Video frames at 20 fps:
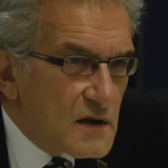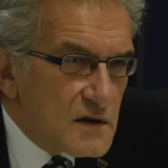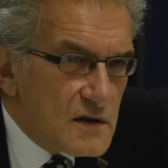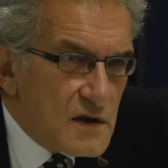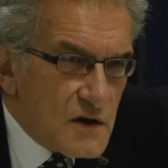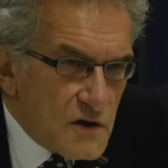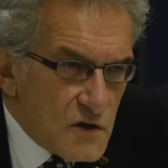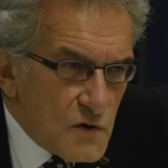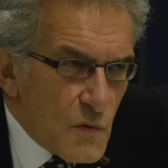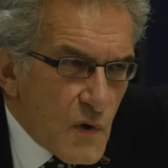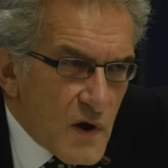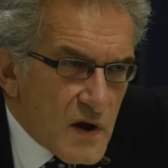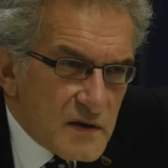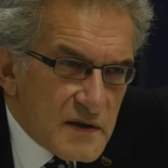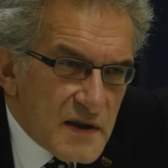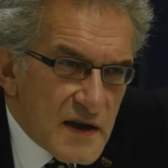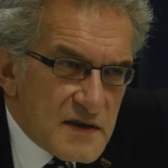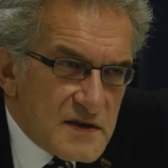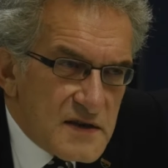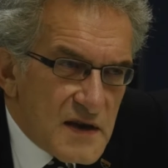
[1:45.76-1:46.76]
Now you work
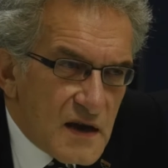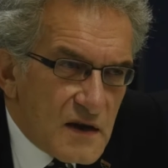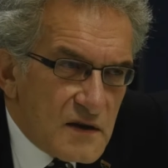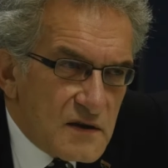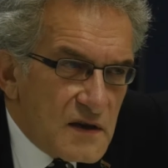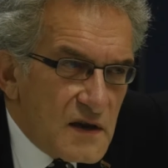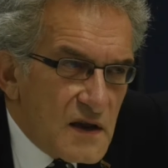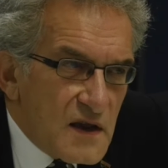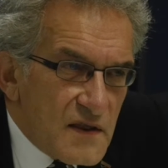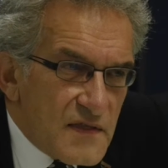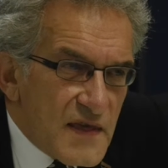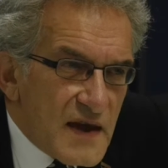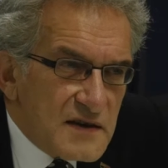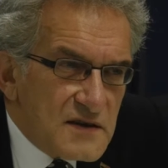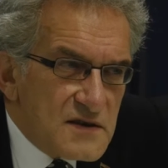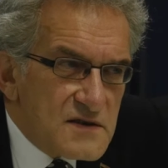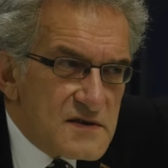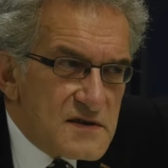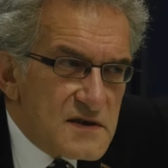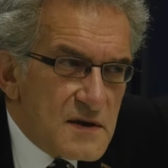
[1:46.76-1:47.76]
that out.
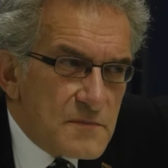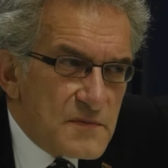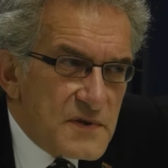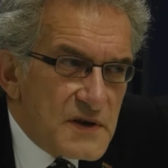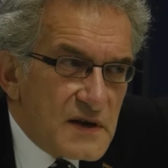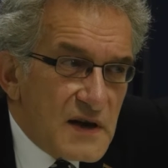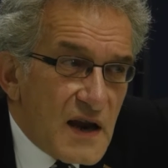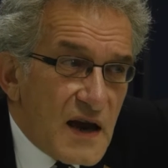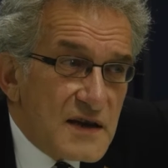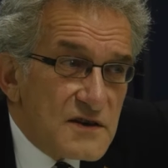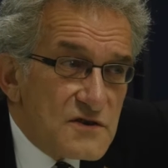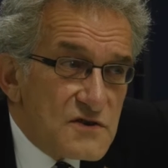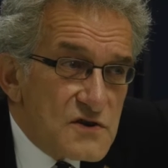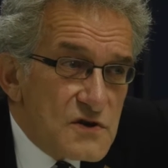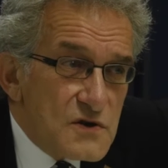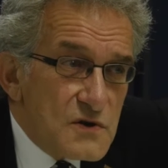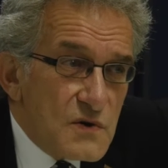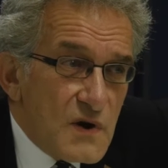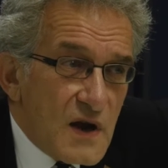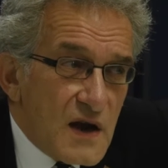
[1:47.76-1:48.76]
That is something like
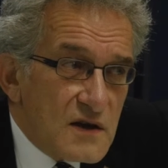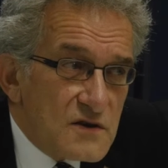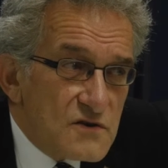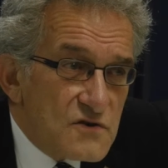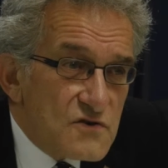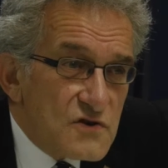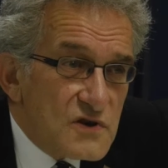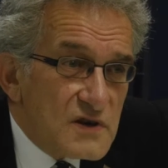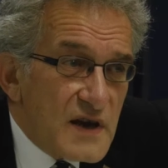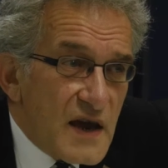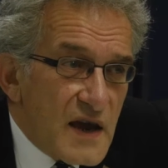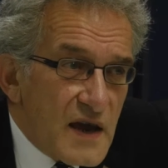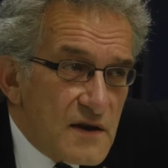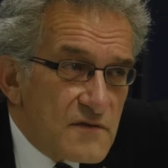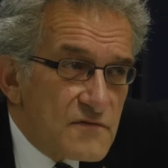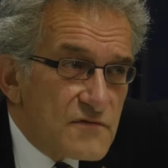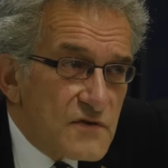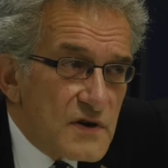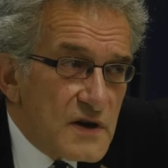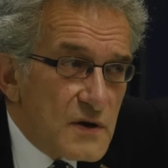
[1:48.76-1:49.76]
200
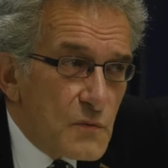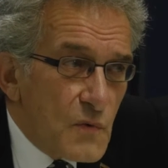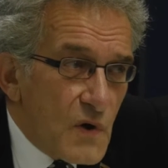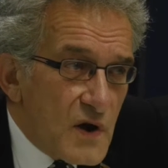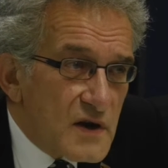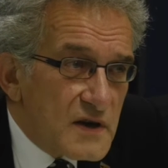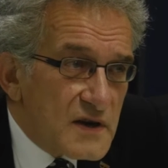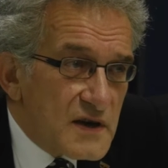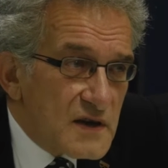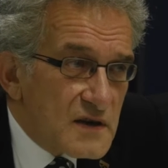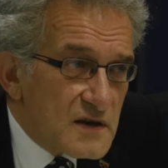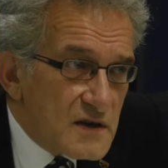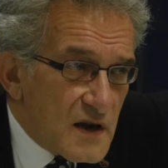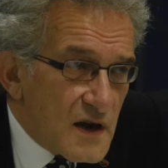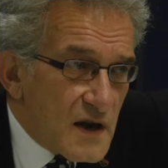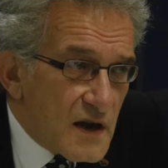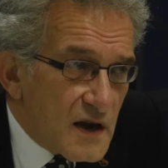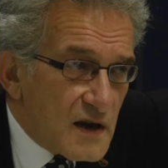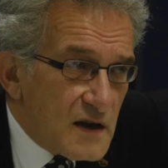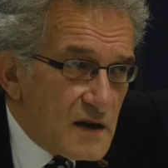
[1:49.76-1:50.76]
every working
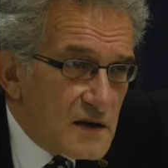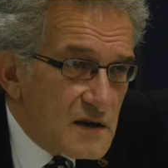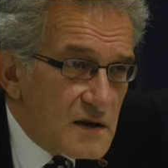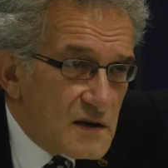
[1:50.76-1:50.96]
day.